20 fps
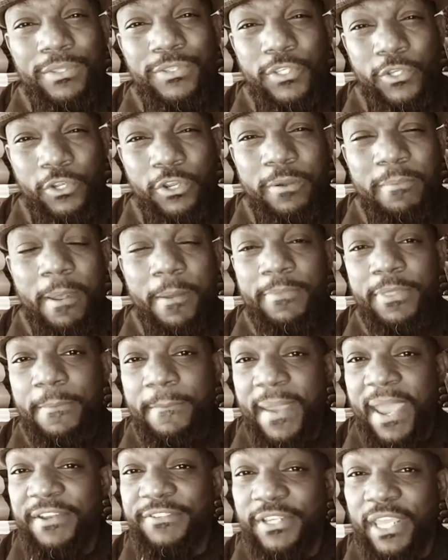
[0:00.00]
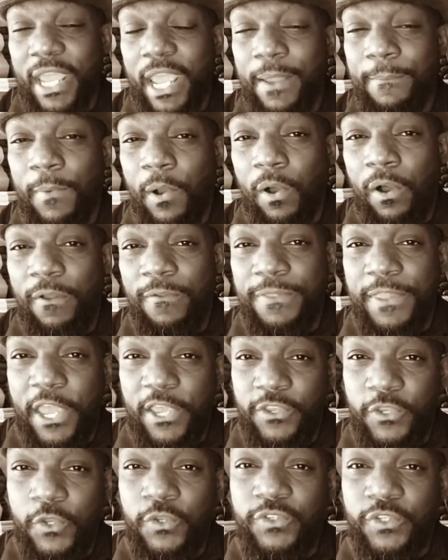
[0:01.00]
Do you remember the magic 8-ball
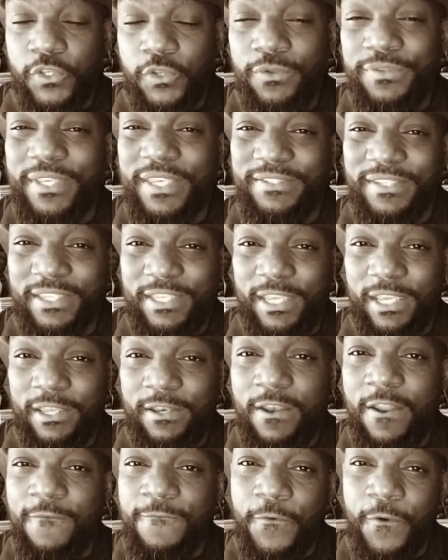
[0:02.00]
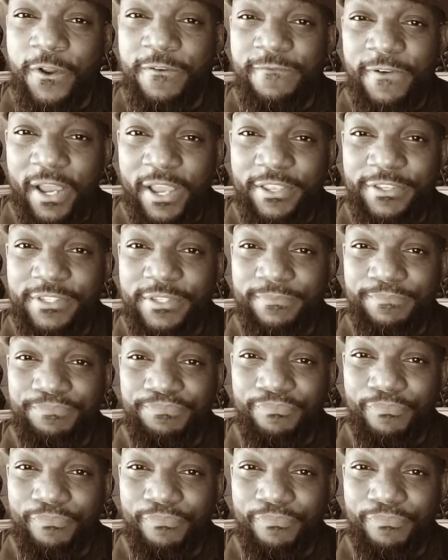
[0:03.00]
that you used to use as a kid for advice?